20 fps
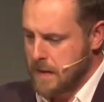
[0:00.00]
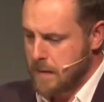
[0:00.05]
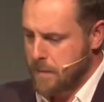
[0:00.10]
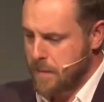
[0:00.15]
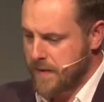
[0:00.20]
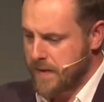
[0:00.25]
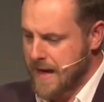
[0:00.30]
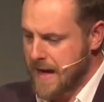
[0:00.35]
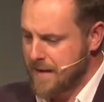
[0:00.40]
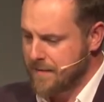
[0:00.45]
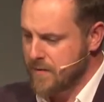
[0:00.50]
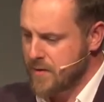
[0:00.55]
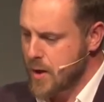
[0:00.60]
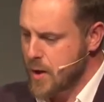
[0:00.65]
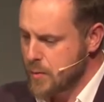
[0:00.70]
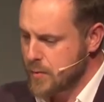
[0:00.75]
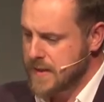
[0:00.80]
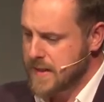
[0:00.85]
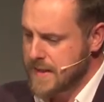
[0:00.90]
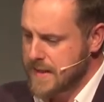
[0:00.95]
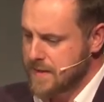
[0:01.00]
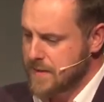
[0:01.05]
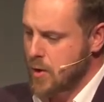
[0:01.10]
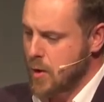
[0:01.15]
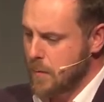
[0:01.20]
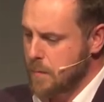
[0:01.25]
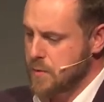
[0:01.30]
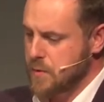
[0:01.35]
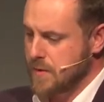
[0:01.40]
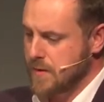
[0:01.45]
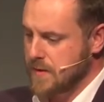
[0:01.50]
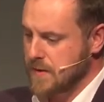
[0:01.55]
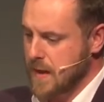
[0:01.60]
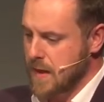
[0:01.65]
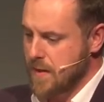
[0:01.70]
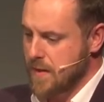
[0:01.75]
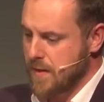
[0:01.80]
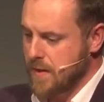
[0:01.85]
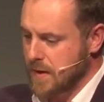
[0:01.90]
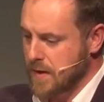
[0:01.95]
but they have no decent options
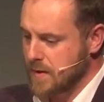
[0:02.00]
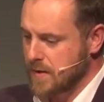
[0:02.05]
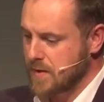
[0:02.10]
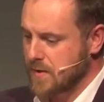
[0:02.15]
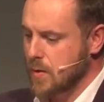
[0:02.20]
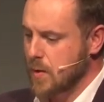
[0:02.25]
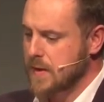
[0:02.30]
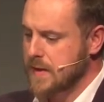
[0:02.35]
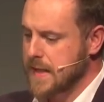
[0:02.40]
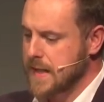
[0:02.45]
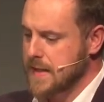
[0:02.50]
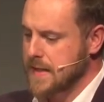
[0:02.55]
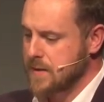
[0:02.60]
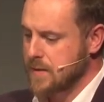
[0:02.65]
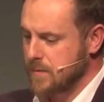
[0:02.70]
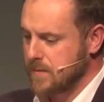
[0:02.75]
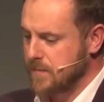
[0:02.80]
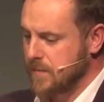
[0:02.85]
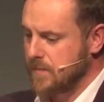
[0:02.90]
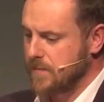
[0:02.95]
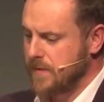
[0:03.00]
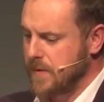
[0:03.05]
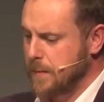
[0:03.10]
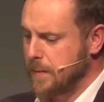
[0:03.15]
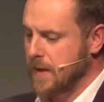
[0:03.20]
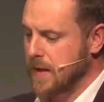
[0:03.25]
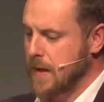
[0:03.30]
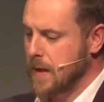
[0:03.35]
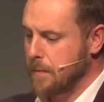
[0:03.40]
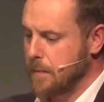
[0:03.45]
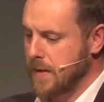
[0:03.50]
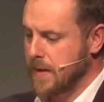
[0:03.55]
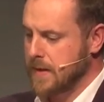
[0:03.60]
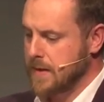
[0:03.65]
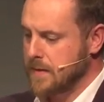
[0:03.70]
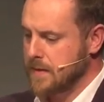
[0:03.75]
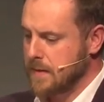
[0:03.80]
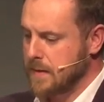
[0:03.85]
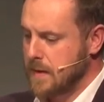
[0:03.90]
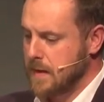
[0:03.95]
other than consolidators or fulfillment
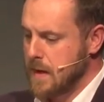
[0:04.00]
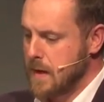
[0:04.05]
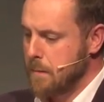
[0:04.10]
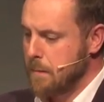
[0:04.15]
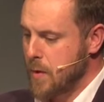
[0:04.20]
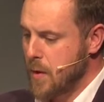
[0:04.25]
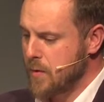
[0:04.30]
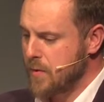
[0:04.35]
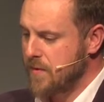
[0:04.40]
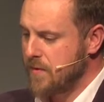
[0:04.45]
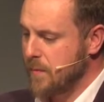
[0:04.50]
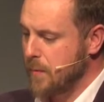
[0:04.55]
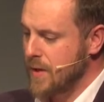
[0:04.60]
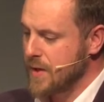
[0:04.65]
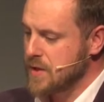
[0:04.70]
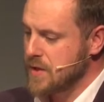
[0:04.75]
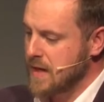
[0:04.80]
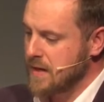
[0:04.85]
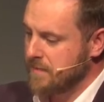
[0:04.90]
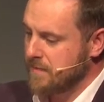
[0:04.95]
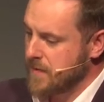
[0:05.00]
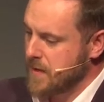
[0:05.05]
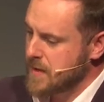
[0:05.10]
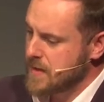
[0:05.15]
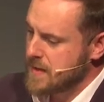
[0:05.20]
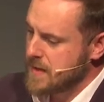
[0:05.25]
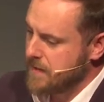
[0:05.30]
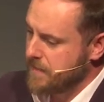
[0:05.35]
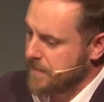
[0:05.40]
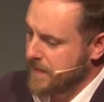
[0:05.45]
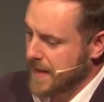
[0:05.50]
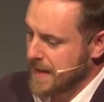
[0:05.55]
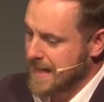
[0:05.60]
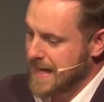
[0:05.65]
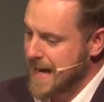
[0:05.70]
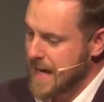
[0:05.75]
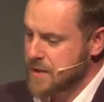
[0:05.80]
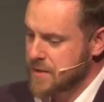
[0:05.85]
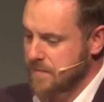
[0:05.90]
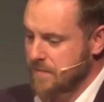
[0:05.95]
companies, both of which adversely affect
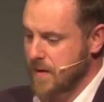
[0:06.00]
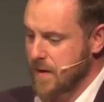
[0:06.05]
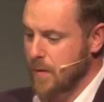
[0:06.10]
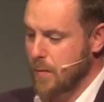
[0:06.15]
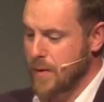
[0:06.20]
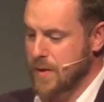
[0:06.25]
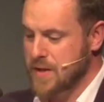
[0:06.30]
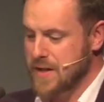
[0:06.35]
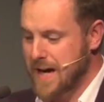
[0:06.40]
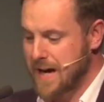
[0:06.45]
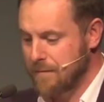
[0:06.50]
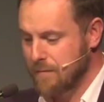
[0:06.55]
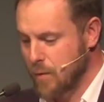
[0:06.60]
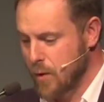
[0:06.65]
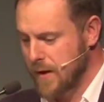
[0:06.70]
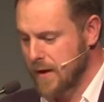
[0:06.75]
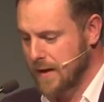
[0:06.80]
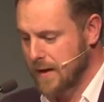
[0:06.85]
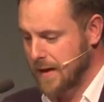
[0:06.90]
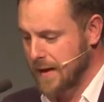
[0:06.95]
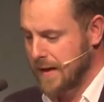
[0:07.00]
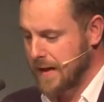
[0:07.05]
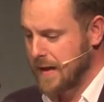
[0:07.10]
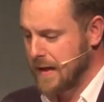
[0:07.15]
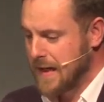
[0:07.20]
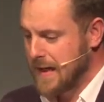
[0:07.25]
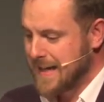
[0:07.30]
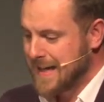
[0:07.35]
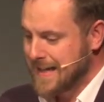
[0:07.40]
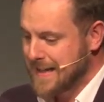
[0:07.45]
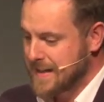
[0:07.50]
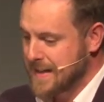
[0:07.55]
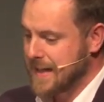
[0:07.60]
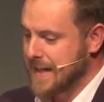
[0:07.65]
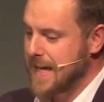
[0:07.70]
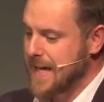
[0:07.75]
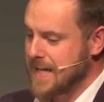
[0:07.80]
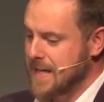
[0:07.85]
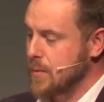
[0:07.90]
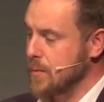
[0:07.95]
cash flow, which, ironically, is the
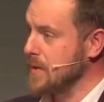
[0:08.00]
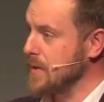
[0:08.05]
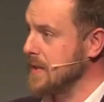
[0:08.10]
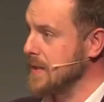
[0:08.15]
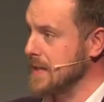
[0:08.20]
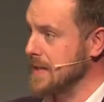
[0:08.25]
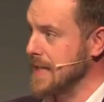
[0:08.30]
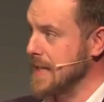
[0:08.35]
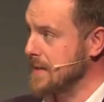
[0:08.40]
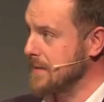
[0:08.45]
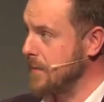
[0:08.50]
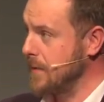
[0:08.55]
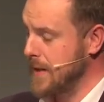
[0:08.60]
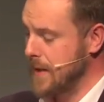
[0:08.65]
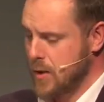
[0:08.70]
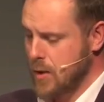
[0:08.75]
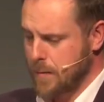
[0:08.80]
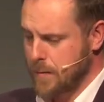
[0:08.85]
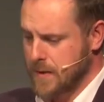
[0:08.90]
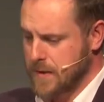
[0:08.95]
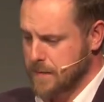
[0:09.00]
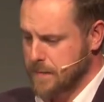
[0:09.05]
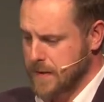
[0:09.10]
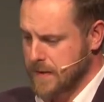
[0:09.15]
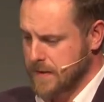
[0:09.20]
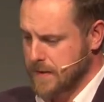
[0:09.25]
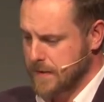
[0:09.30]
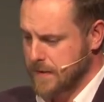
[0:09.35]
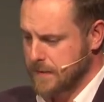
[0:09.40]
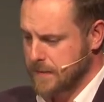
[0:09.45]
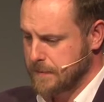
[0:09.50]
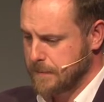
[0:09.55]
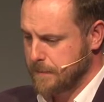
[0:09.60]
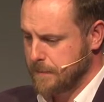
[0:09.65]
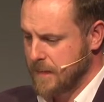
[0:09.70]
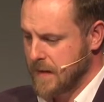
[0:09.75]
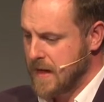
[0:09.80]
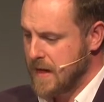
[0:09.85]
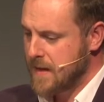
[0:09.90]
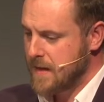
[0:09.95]
key to a successful e-commerce business.
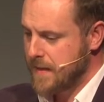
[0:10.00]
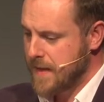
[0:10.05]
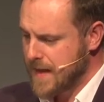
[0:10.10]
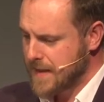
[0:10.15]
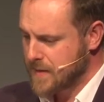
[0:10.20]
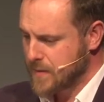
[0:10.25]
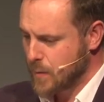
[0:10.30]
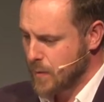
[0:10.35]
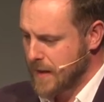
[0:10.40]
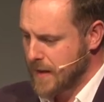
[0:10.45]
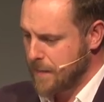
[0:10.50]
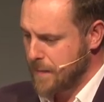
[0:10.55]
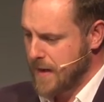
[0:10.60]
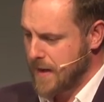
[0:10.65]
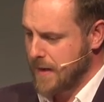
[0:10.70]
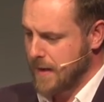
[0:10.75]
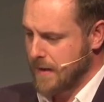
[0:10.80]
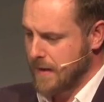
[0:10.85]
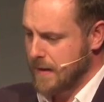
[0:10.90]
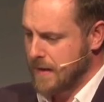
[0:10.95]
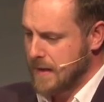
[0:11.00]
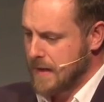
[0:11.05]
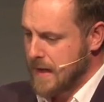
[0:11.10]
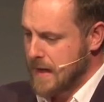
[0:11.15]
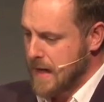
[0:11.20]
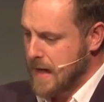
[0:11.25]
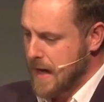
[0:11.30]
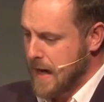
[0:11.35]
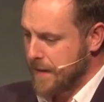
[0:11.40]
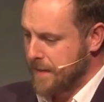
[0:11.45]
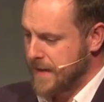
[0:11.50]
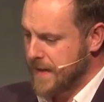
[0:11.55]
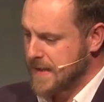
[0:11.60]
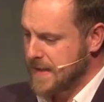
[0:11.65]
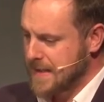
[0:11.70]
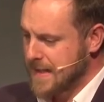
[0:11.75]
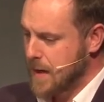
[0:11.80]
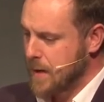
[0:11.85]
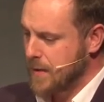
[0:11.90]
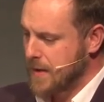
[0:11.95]
That's why I'm here. And
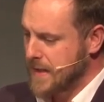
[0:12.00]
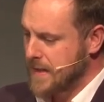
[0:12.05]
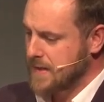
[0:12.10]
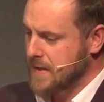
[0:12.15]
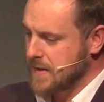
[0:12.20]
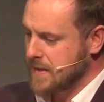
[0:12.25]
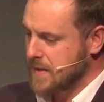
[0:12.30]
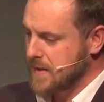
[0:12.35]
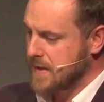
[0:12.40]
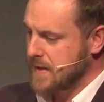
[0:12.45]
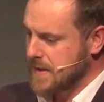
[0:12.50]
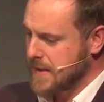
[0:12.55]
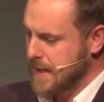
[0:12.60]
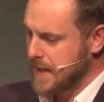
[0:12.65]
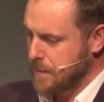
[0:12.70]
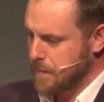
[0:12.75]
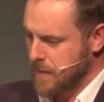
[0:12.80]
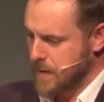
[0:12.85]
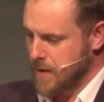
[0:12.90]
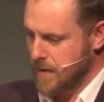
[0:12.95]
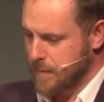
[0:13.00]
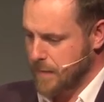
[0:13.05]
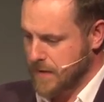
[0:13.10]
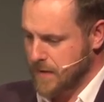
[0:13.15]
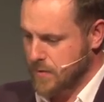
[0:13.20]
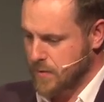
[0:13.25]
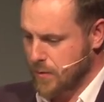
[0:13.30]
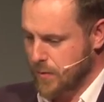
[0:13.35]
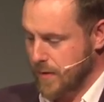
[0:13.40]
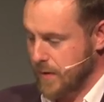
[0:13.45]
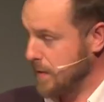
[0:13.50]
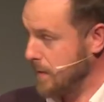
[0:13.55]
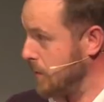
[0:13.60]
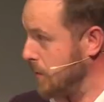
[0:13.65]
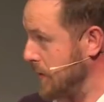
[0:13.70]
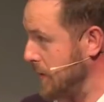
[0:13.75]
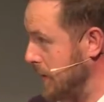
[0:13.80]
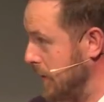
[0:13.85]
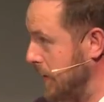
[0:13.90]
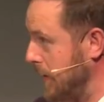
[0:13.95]
this now leads us to the second part of my story,
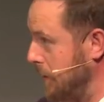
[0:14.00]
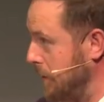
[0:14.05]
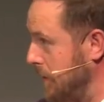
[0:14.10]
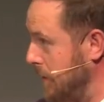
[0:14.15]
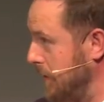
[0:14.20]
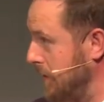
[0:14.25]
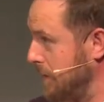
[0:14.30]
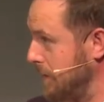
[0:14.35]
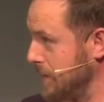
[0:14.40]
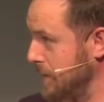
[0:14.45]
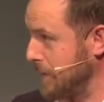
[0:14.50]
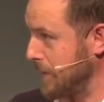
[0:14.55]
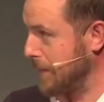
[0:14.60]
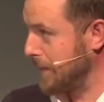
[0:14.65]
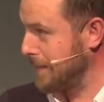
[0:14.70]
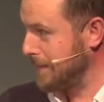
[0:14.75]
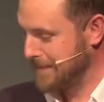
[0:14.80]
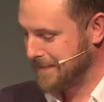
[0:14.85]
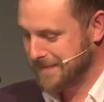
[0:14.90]
which I'll keep brief, sorry.